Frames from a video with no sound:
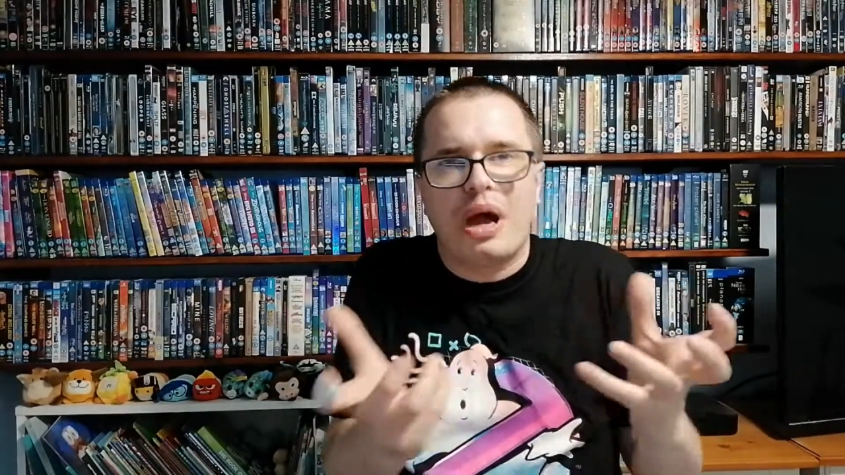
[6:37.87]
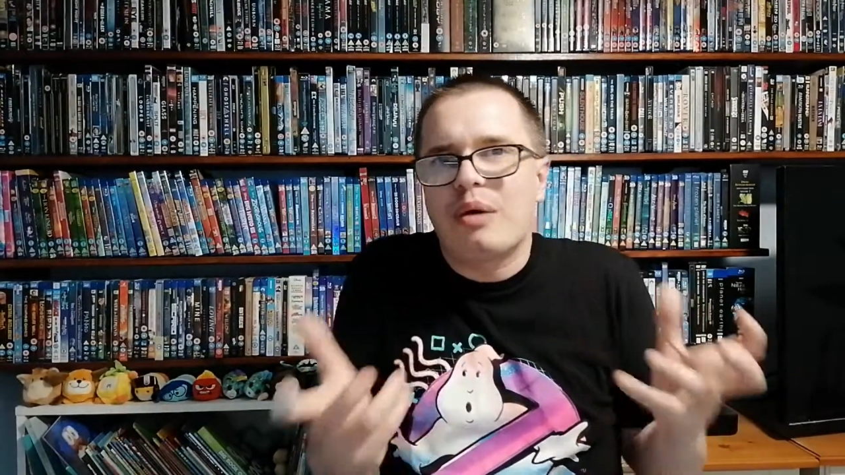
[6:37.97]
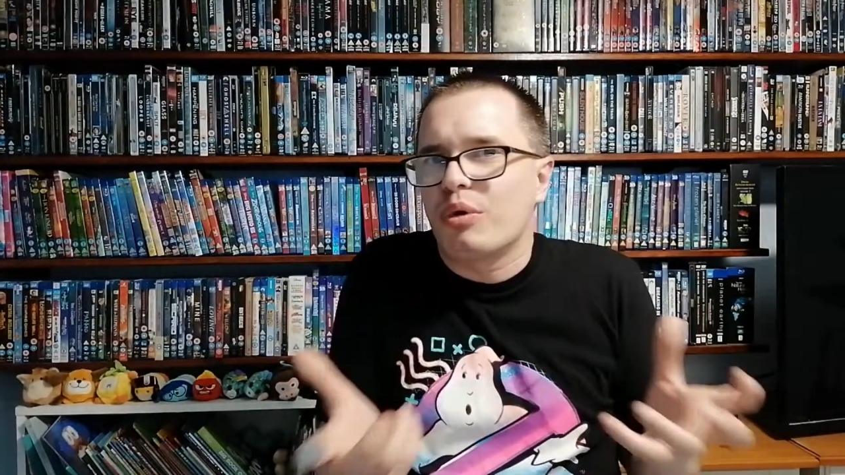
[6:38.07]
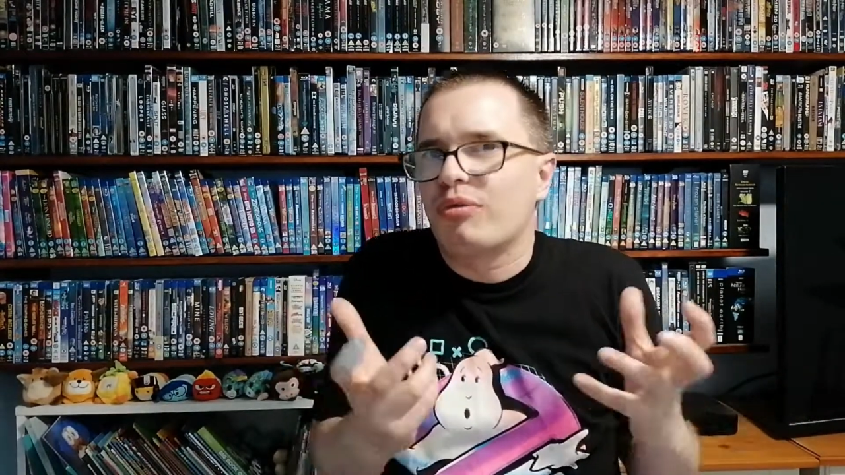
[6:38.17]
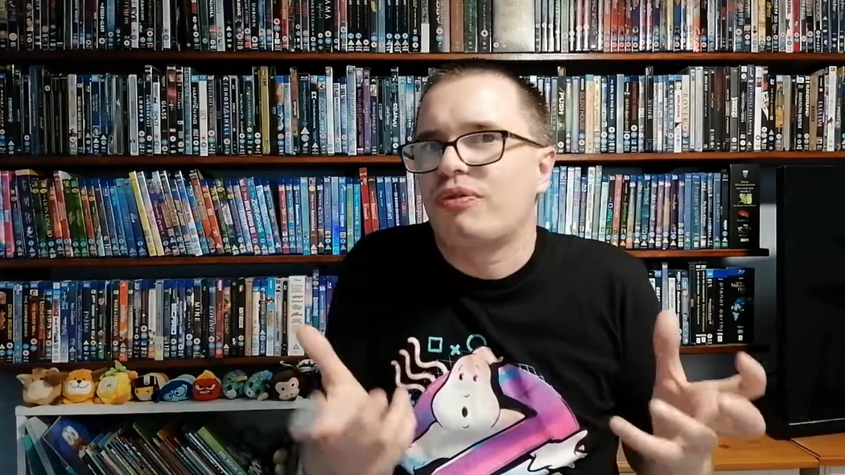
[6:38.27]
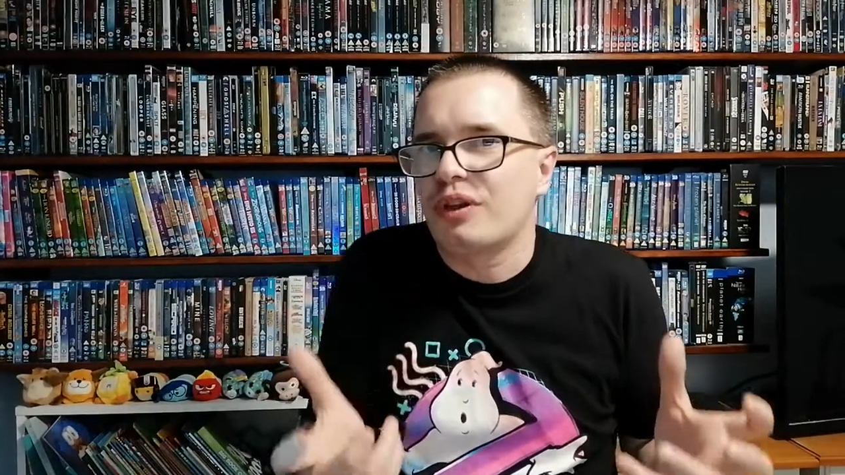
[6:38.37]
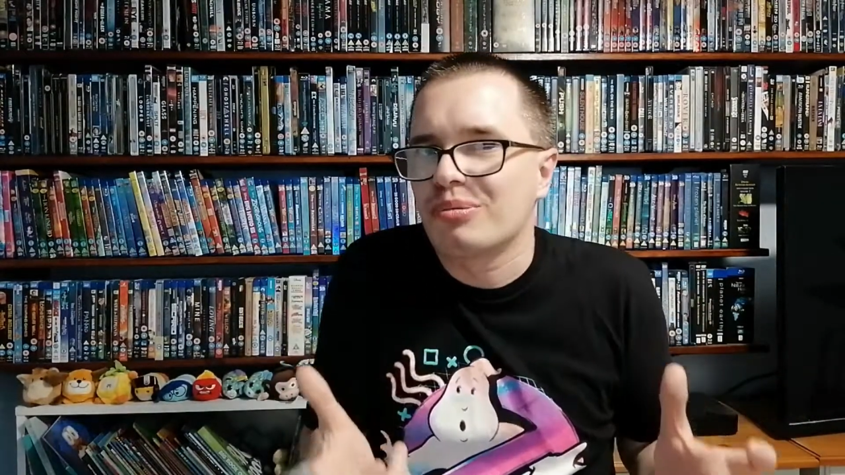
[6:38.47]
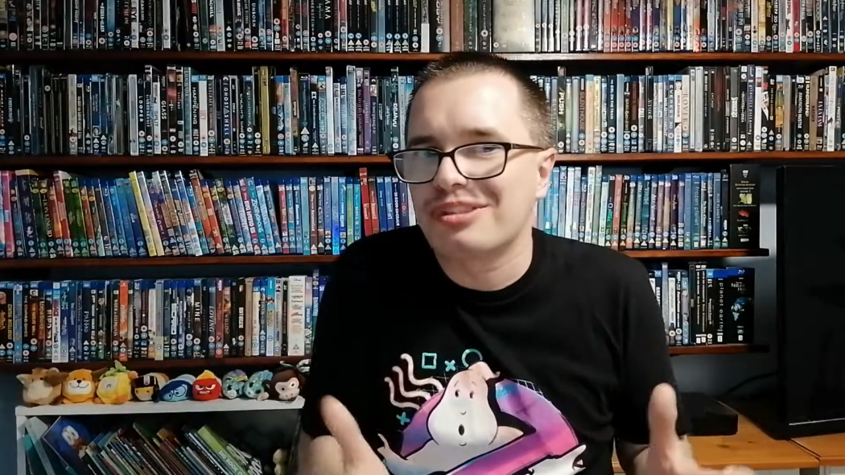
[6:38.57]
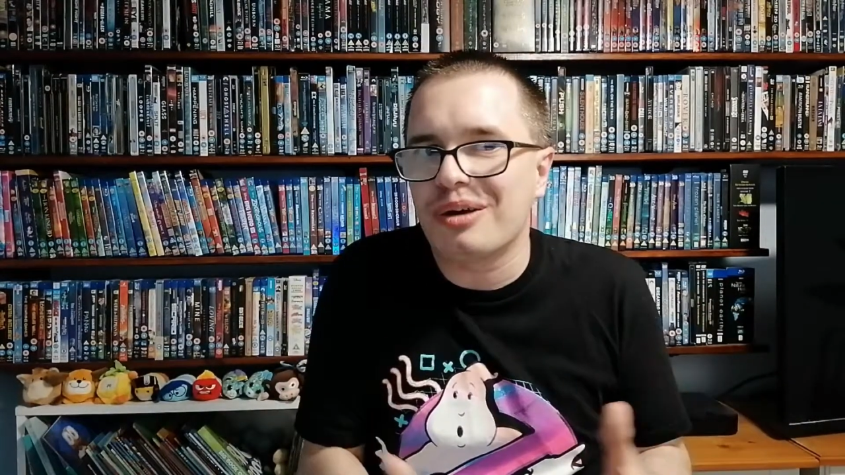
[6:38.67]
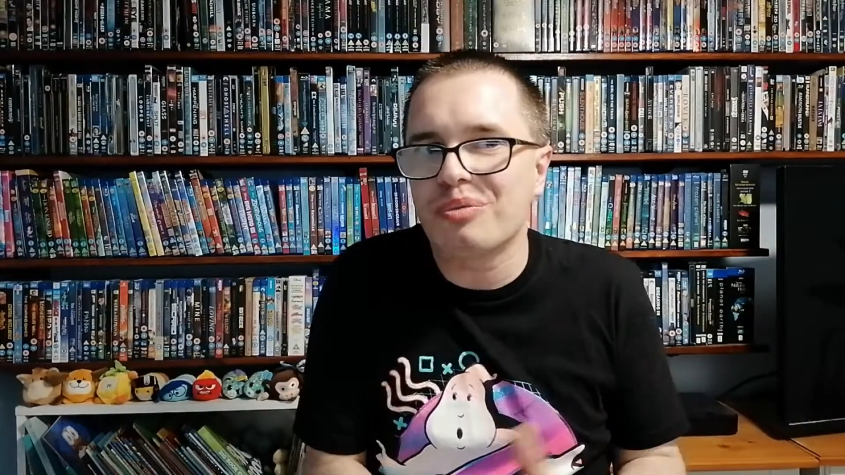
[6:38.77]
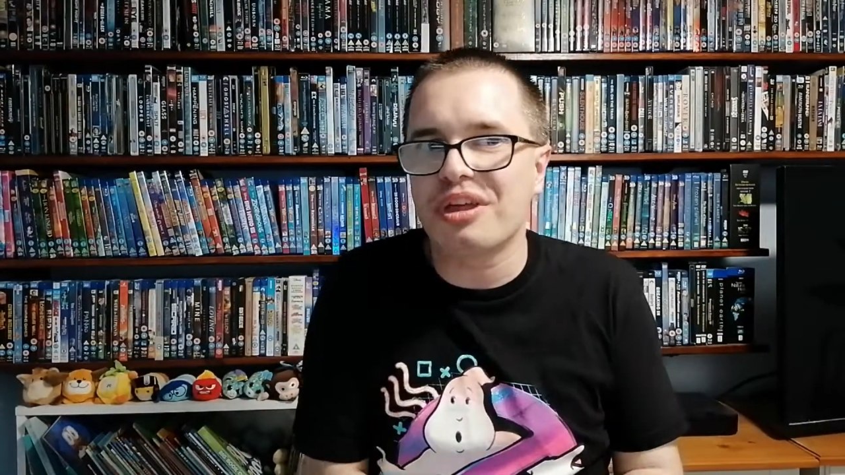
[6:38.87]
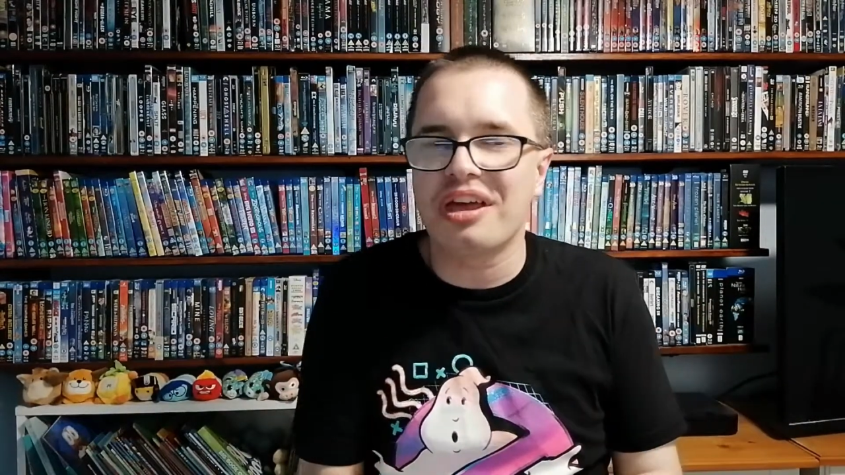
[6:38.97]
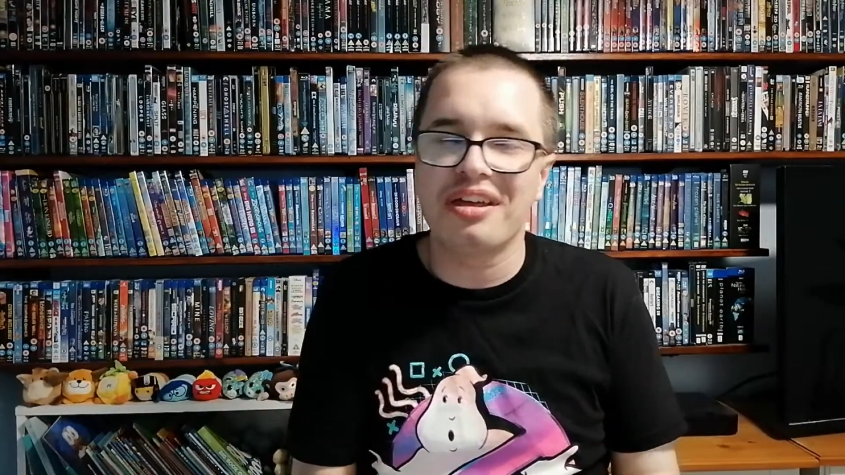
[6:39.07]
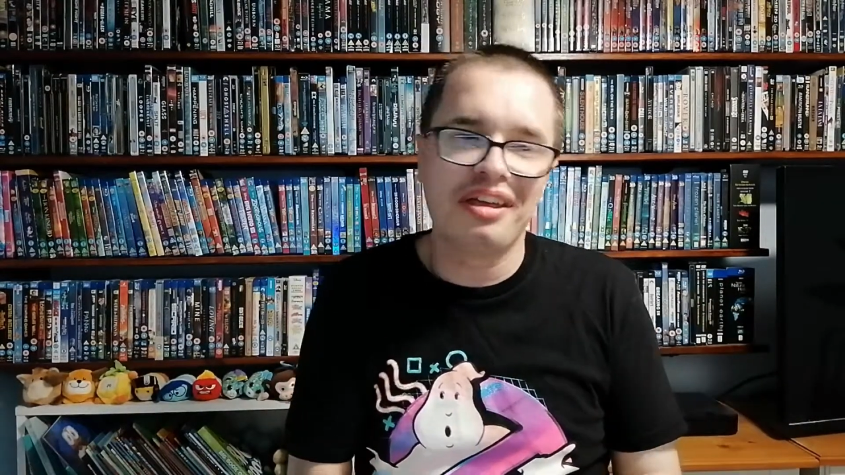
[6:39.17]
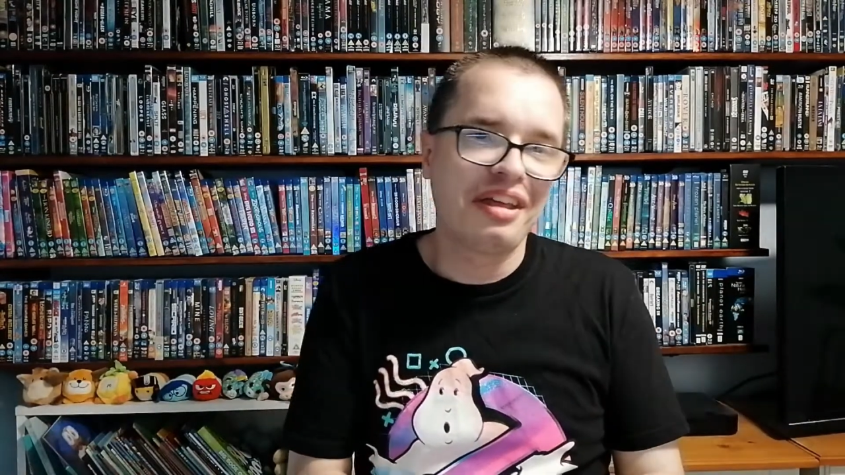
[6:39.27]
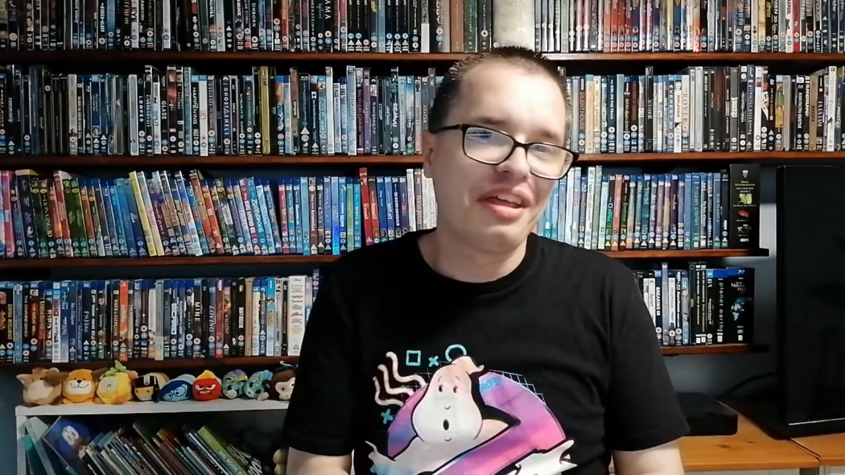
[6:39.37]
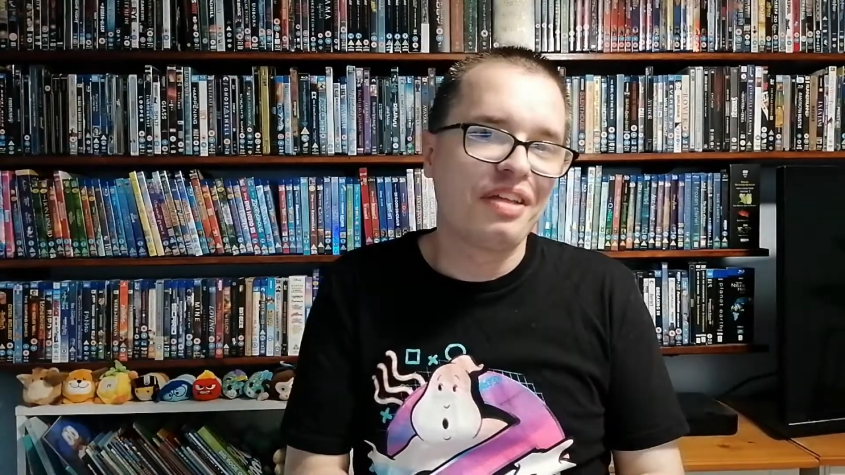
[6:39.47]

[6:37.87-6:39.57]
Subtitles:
werewolf films out there,